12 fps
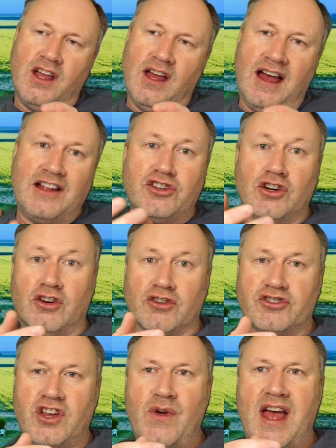at all.
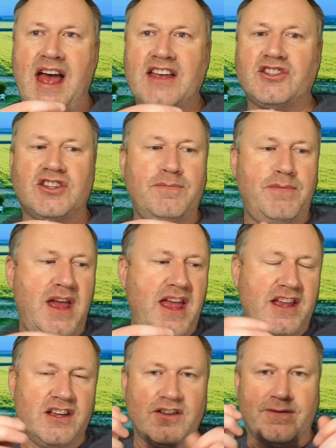So it has to
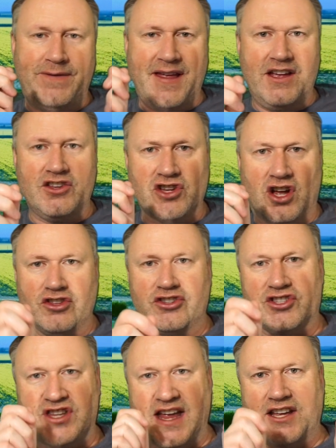be fingers on
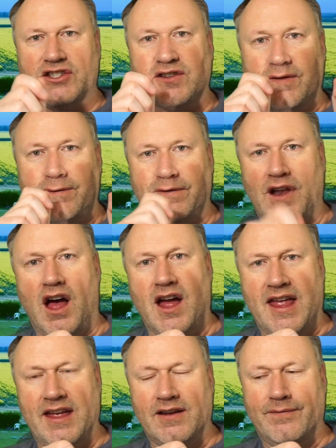sticks flying.